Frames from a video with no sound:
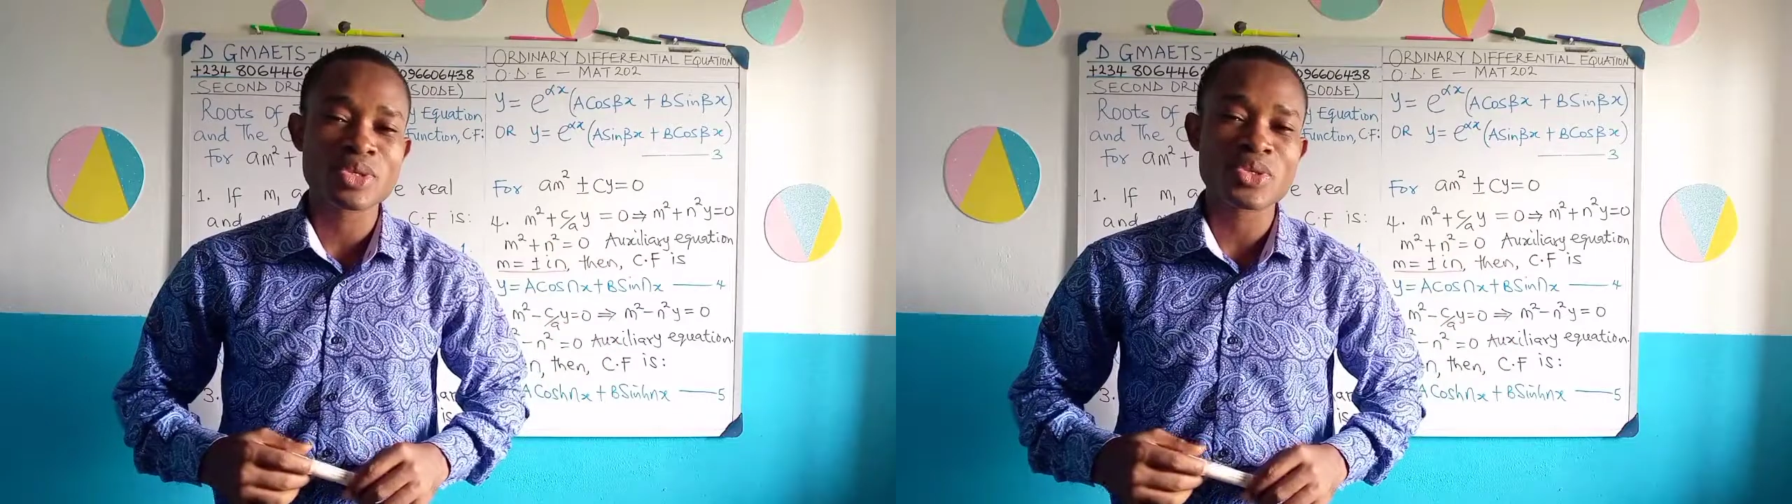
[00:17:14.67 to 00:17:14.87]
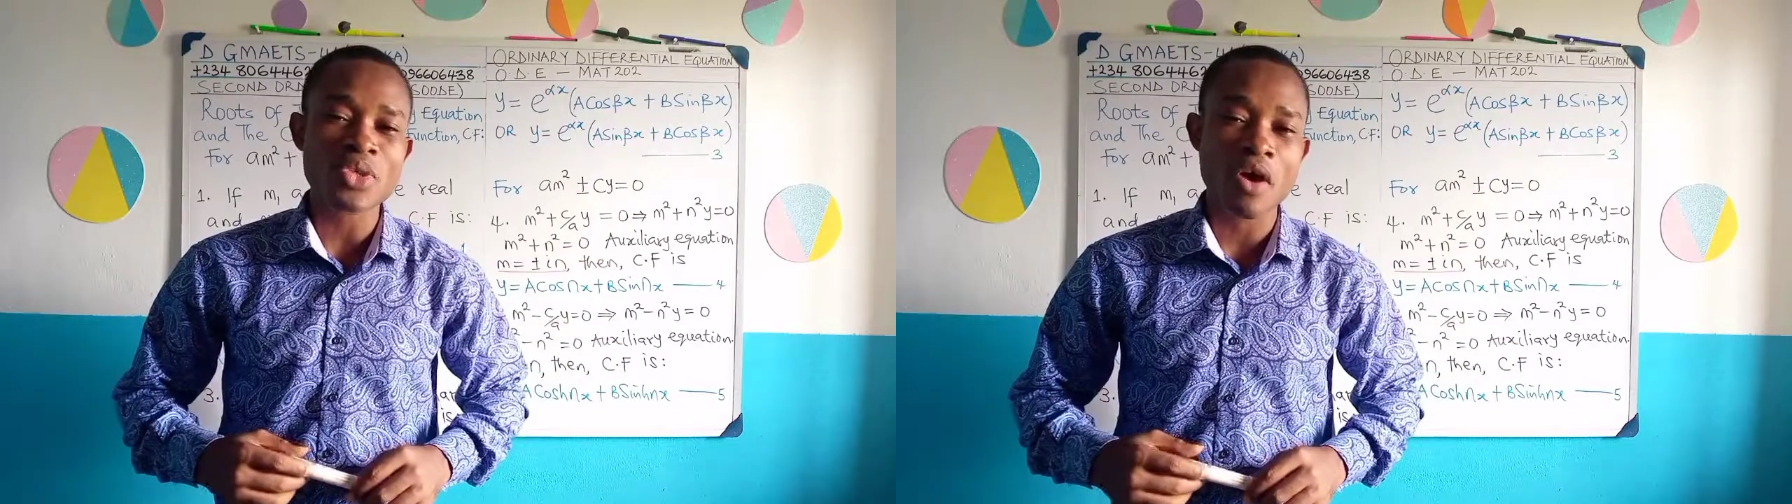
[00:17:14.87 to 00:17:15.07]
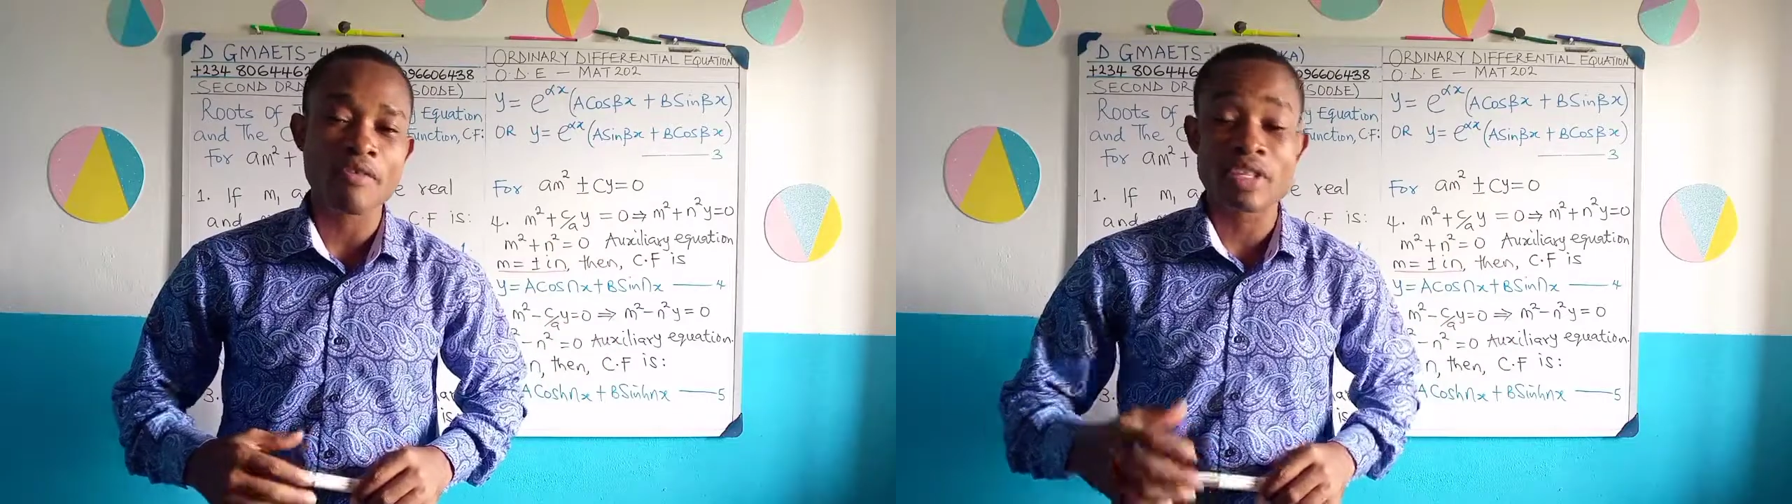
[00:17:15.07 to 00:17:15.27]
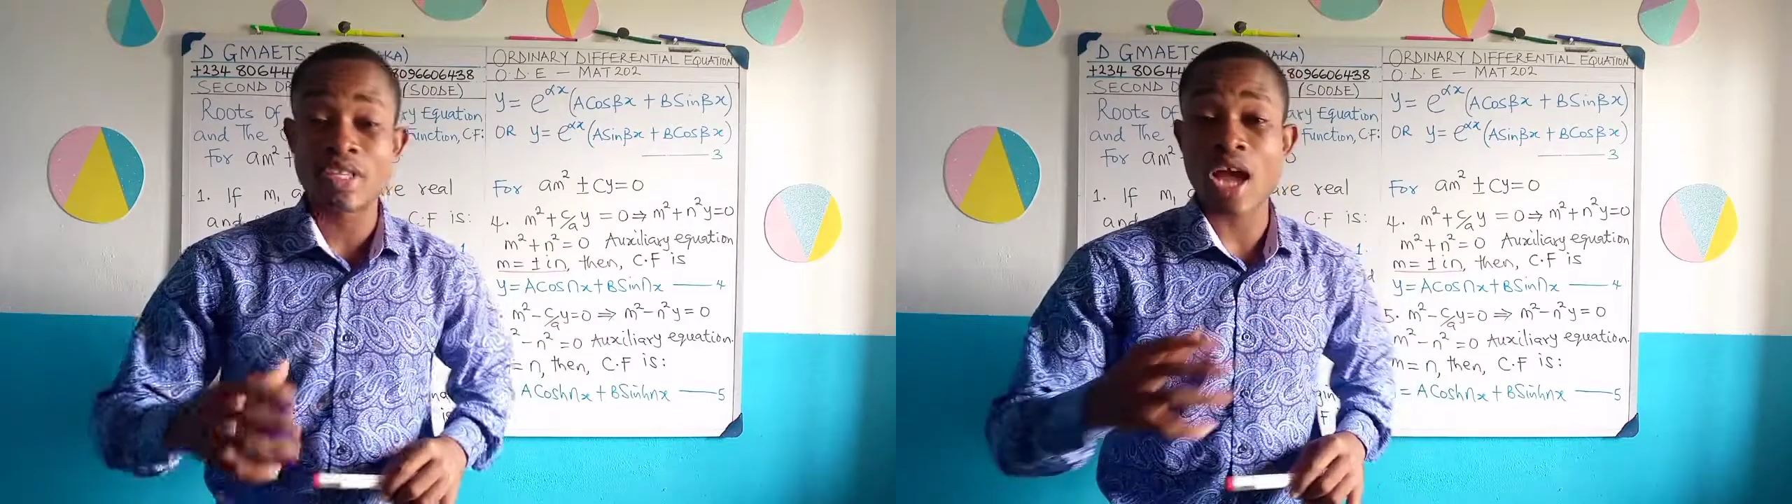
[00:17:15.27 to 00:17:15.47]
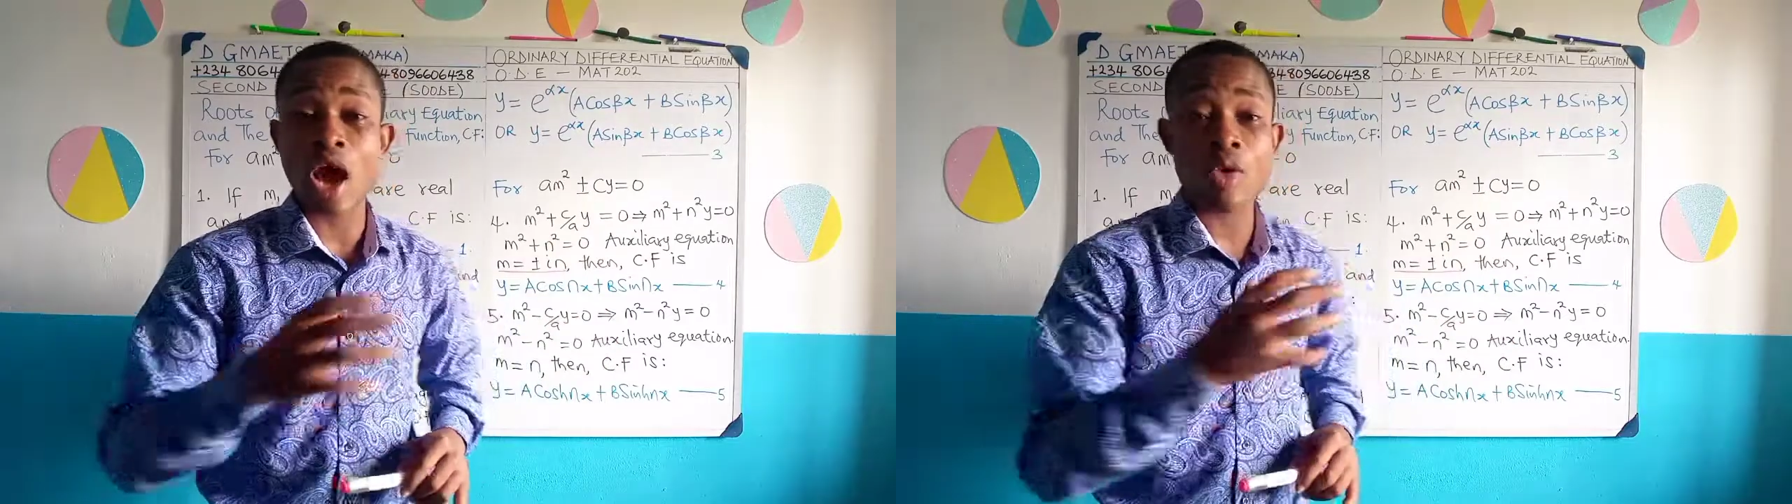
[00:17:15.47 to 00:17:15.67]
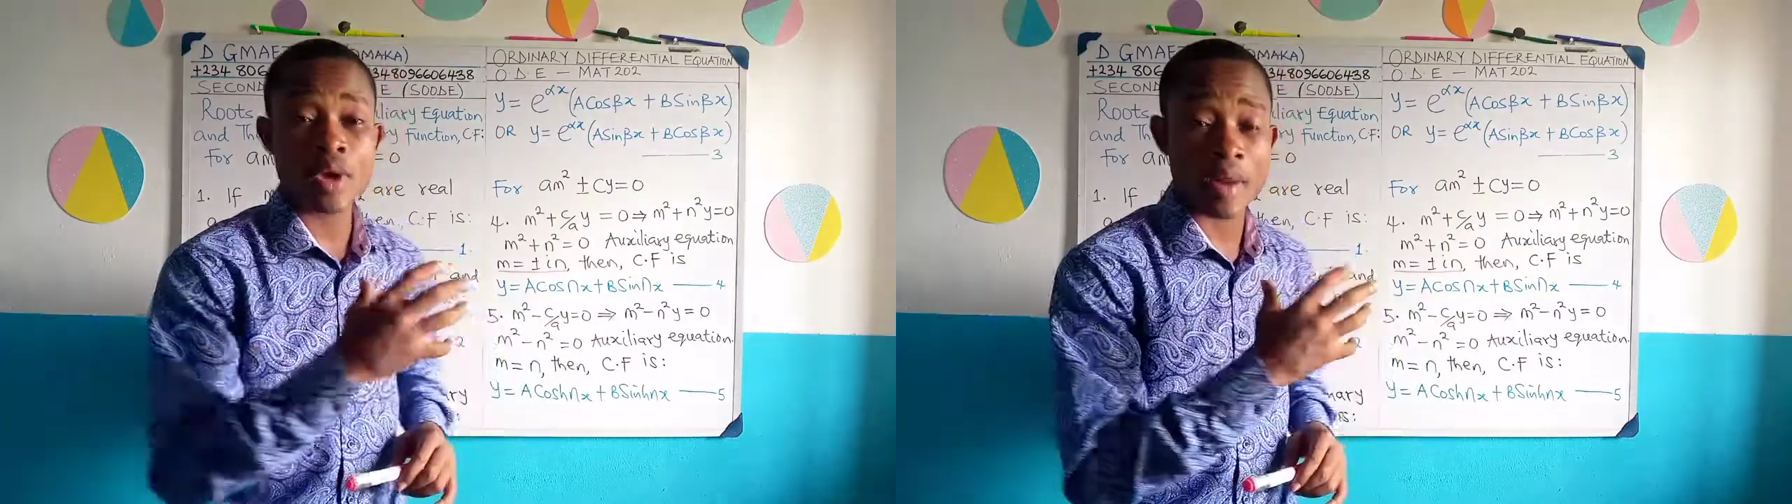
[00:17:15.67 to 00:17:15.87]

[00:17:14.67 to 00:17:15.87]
to solve and see how we